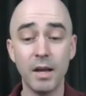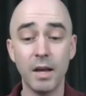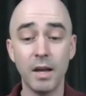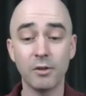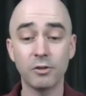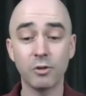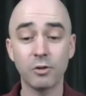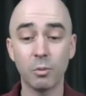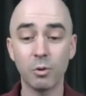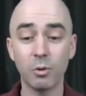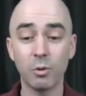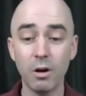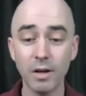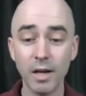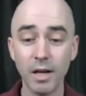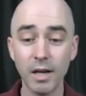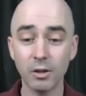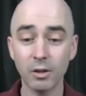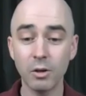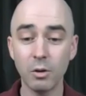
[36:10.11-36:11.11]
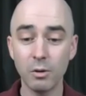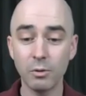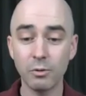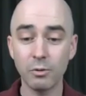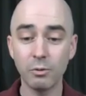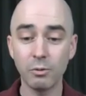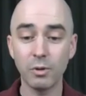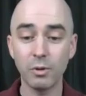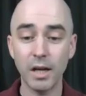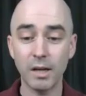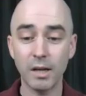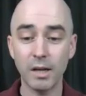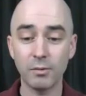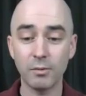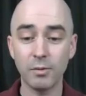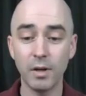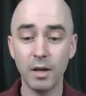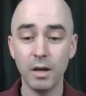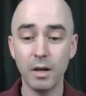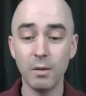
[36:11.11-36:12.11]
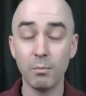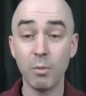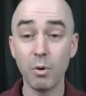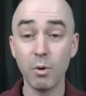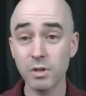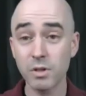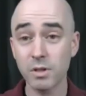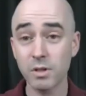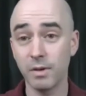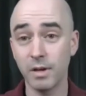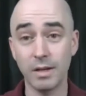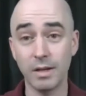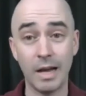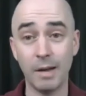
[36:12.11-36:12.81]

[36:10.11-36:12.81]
And so we're all kind of going through life. Most of us,